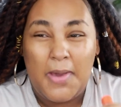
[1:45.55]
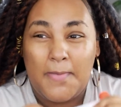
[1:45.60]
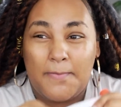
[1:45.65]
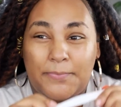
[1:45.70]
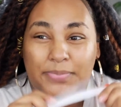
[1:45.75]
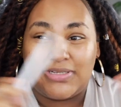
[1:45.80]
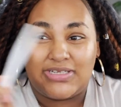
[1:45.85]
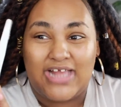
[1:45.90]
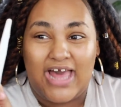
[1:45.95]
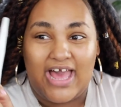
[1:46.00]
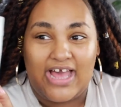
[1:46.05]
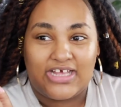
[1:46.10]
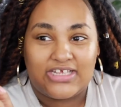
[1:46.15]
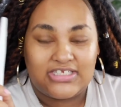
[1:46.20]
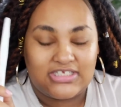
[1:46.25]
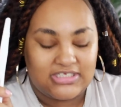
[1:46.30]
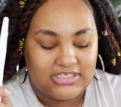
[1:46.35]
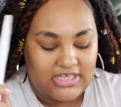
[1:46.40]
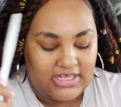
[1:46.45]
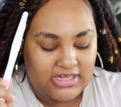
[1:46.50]

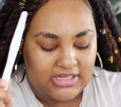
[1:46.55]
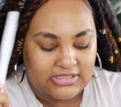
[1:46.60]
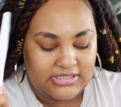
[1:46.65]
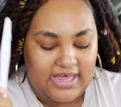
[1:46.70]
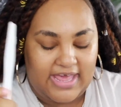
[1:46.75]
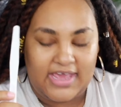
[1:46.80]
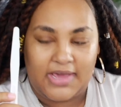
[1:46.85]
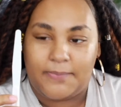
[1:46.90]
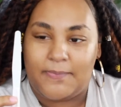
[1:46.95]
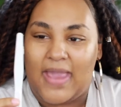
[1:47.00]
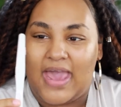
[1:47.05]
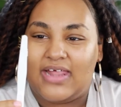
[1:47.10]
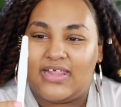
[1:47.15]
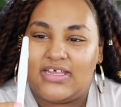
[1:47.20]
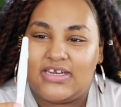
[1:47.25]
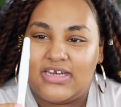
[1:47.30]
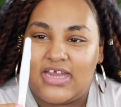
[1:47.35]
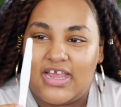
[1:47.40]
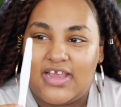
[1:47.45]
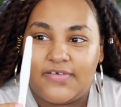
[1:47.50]
plastic like
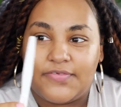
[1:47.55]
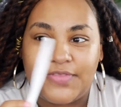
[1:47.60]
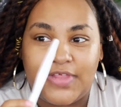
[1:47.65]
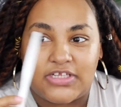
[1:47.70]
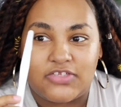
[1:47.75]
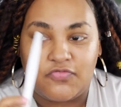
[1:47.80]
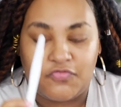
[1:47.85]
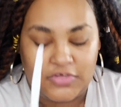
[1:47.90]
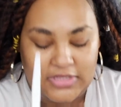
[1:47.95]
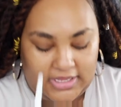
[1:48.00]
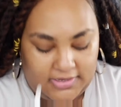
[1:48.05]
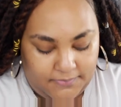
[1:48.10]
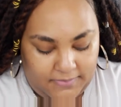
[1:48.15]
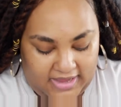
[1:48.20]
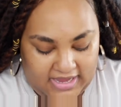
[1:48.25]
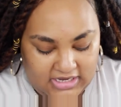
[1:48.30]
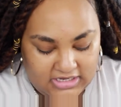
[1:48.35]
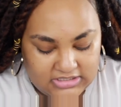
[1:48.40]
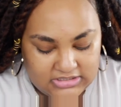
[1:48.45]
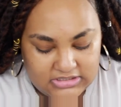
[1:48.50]
palette knife that's for like
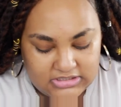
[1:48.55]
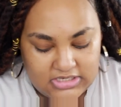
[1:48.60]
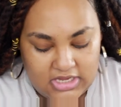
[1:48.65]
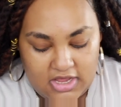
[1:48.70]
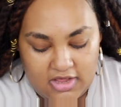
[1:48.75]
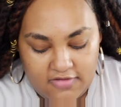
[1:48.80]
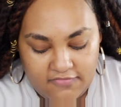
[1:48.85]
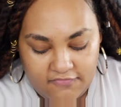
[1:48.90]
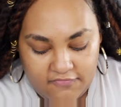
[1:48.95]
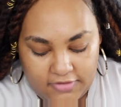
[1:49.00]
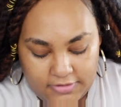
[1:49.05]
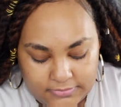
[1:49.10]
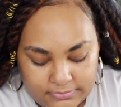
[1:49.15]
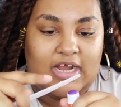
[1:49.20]
paint and stuff.